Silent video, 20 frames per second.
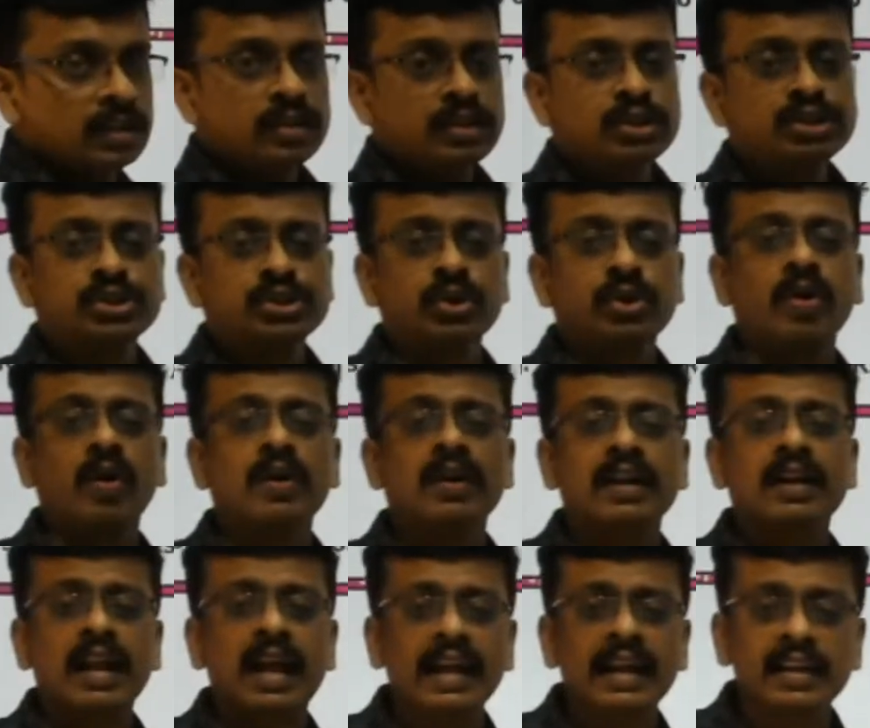You should not
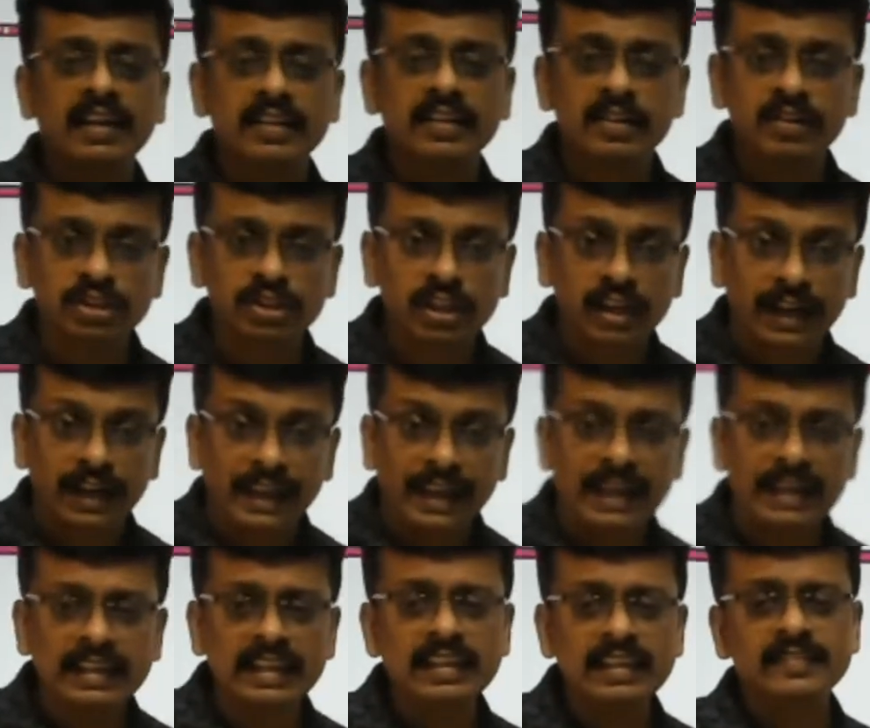
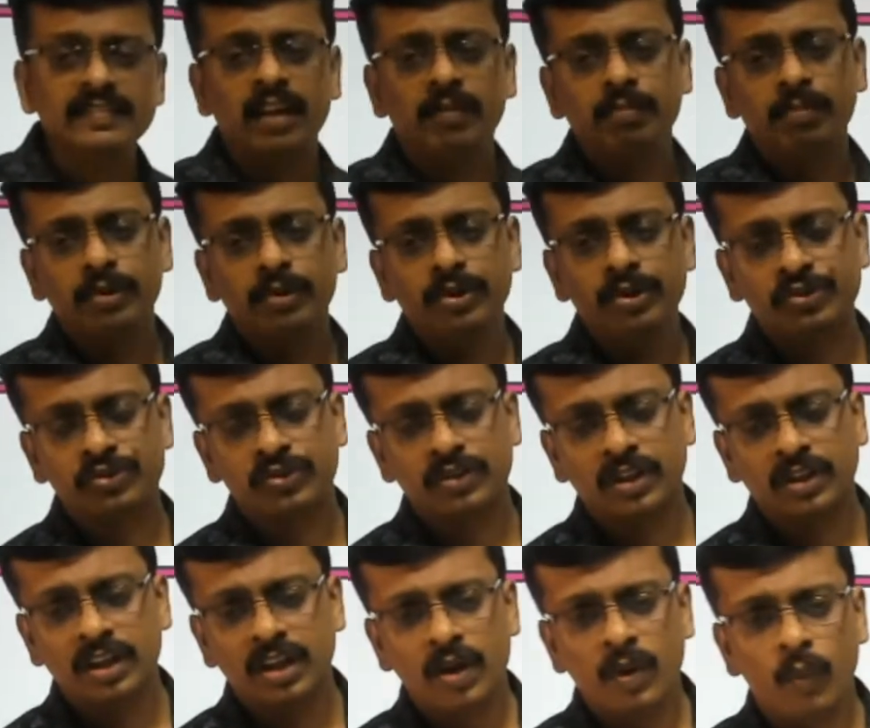read these numbers
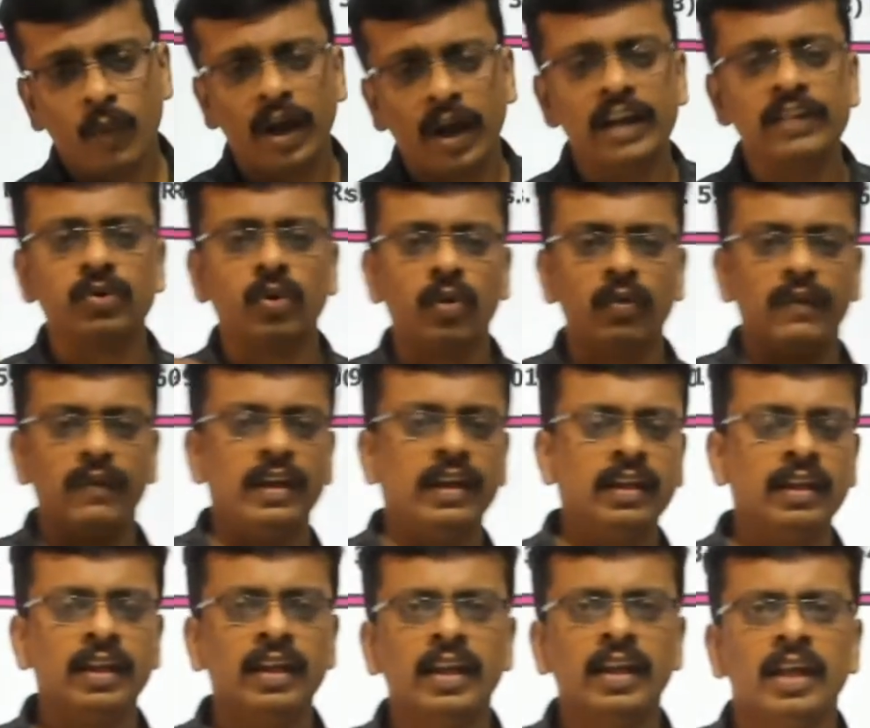while solving,
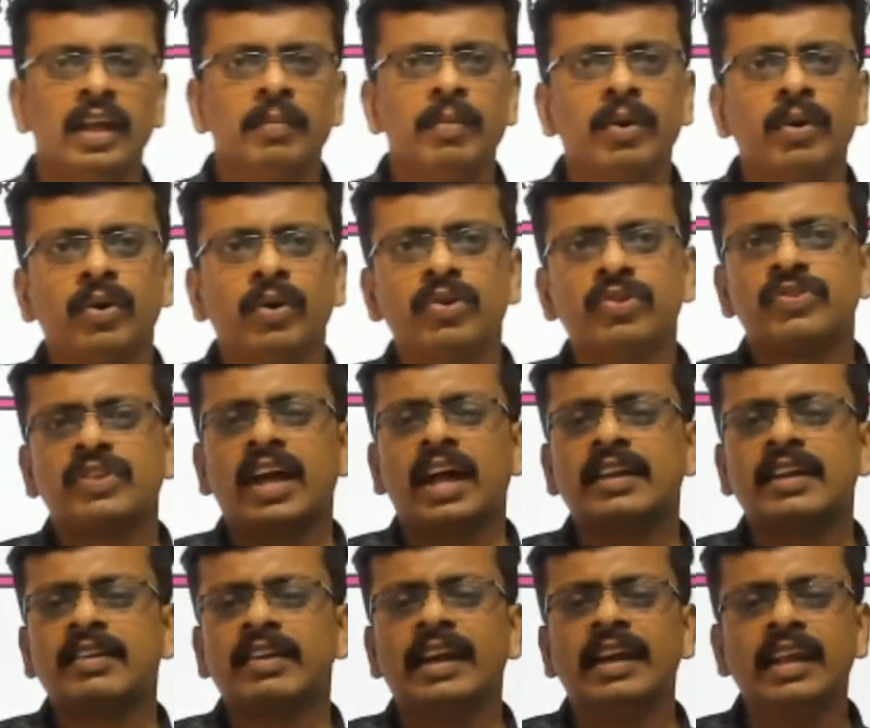because
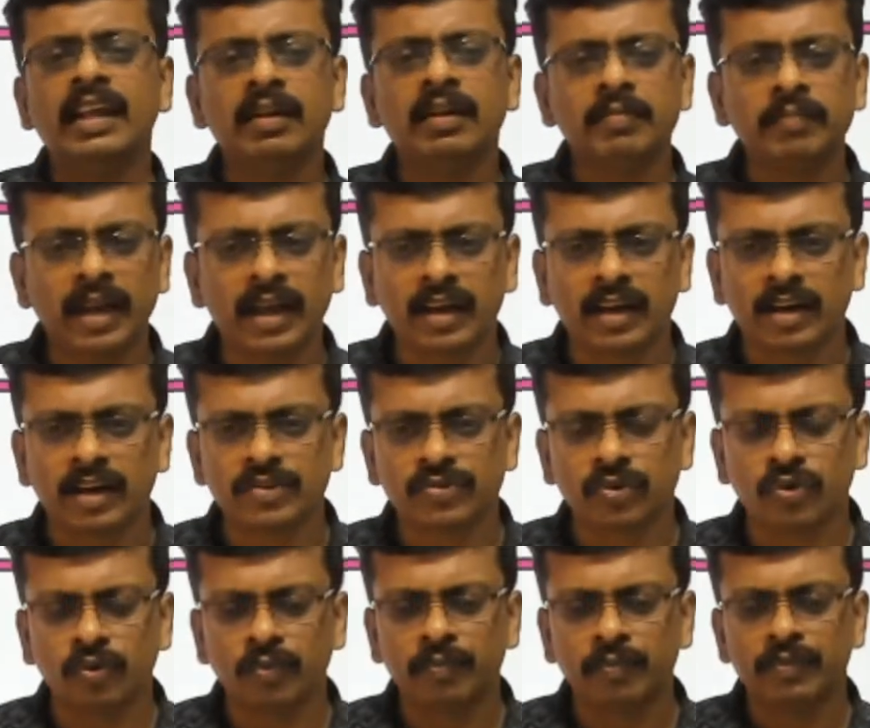that reading may
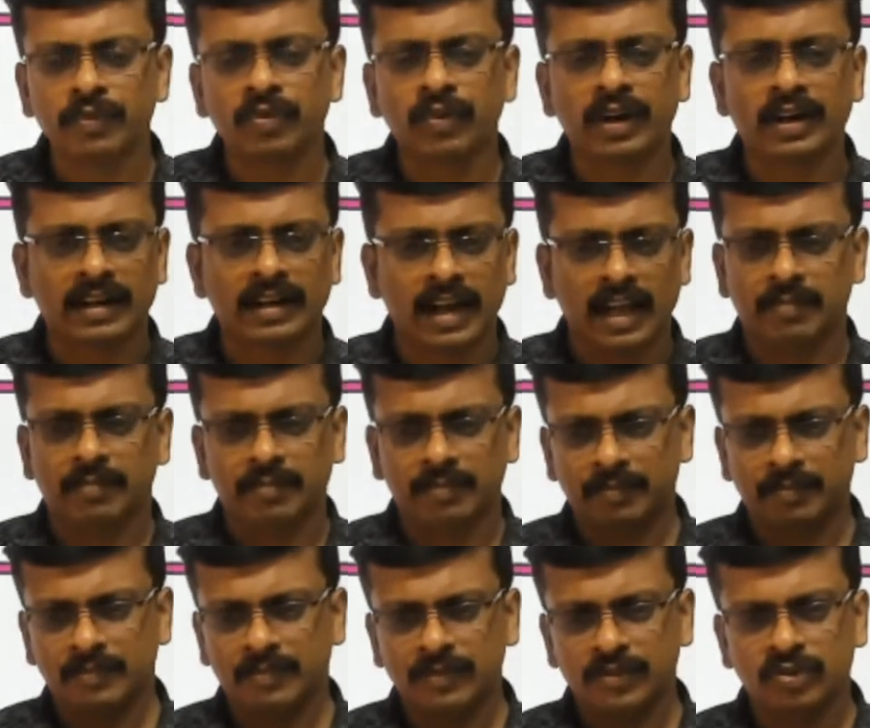consume your time.
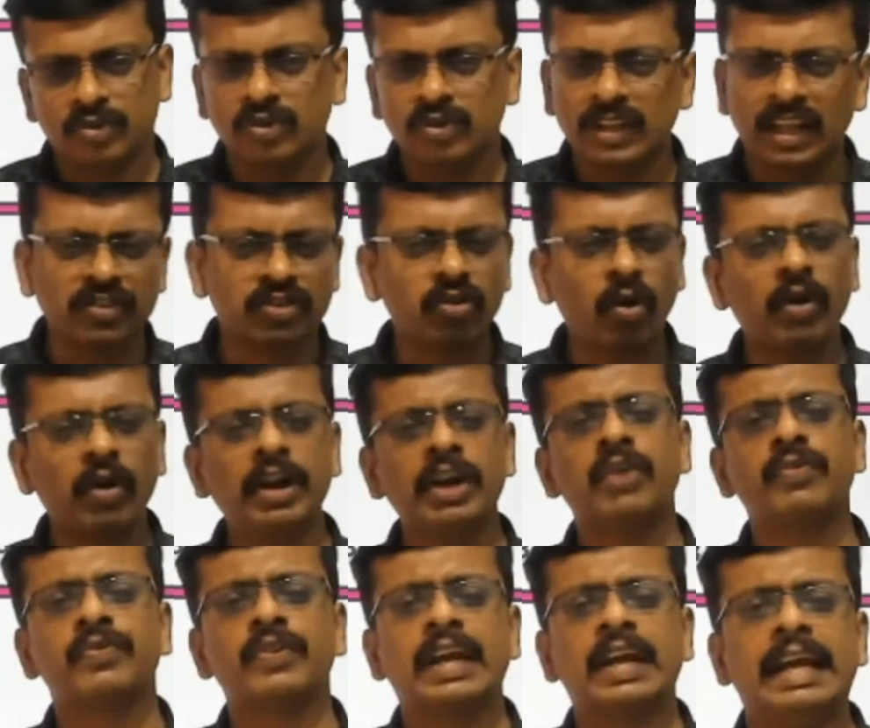So there is no need
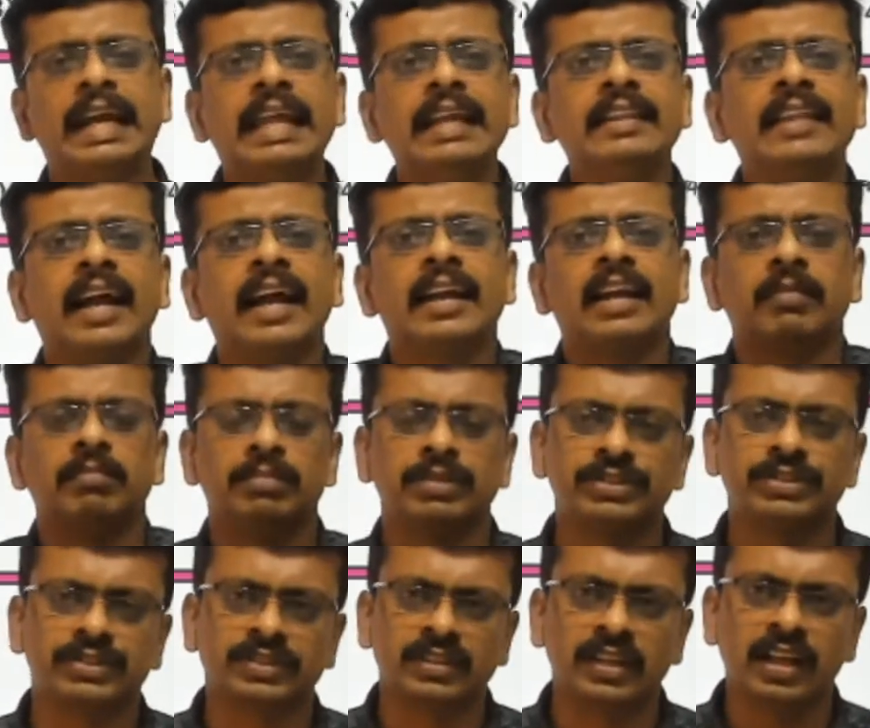of reading that
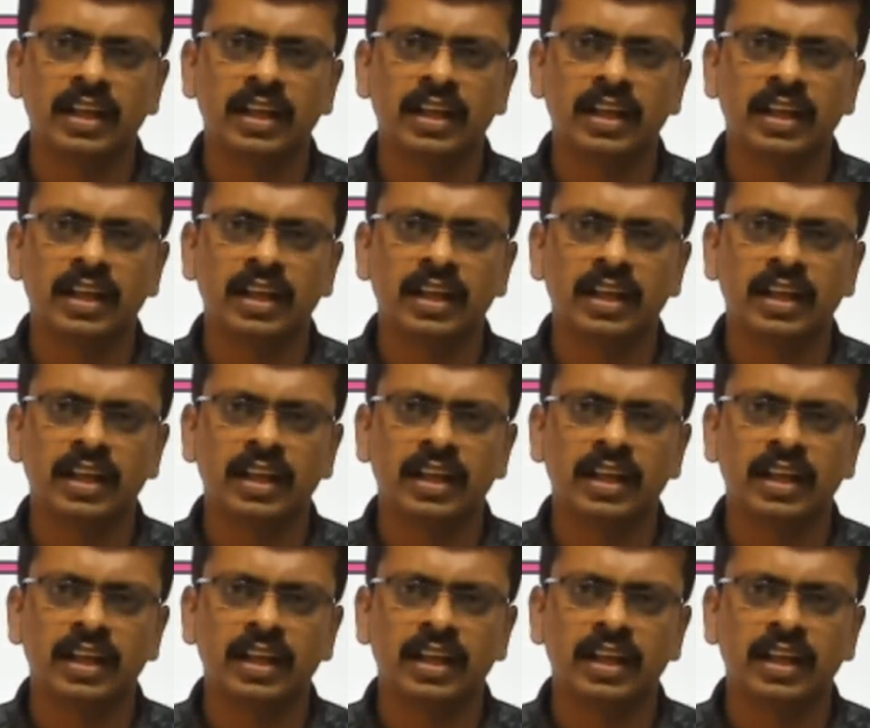numbers.